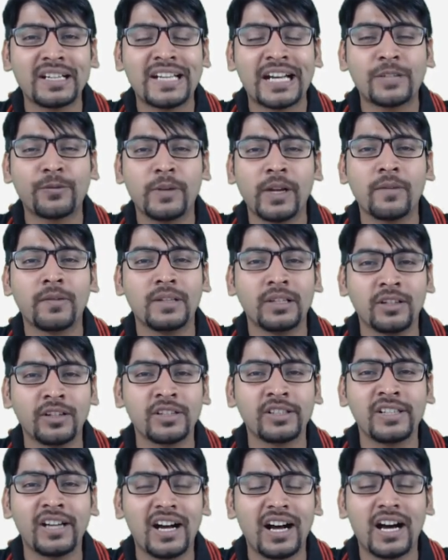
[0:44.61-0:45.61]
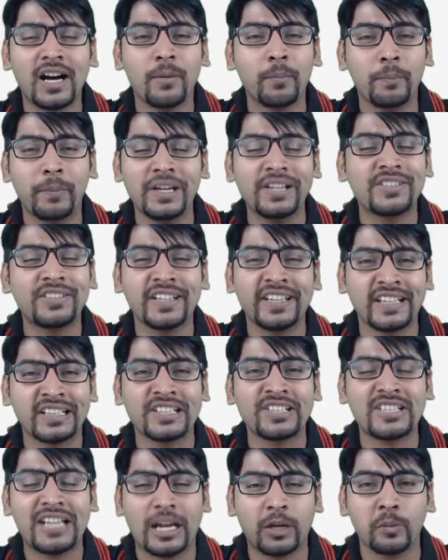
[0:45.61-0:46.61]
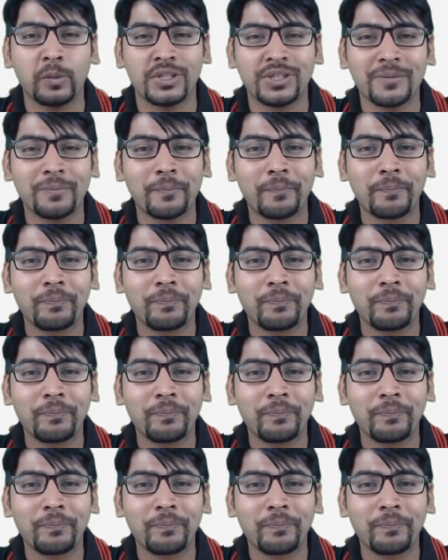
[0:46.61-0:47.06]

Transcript: that we have learned our basic English language.